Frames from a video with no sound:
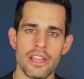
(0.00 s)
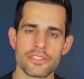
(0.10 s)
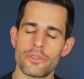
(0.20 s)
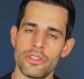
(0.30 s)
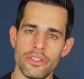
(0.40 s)

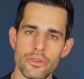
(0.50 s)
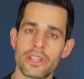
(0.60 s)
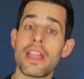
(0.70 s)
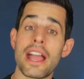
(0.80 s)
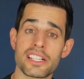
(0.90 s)
so that you
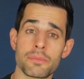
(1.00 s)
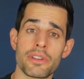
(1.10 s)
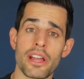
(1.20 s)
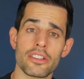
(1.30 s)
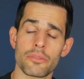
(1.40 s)
can
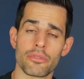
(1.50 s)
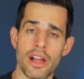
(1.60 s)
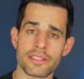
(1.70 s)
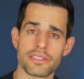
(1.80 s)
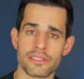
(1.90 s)
expedite your
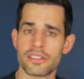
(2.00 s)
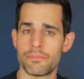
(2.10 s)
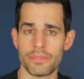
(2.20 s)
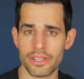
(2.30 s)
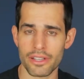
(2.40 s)
process
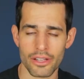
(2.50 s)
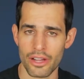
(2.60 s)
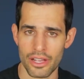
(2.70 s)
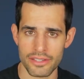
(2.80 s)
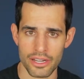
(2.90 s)
of being a
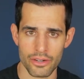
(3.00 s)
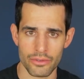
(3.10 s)
content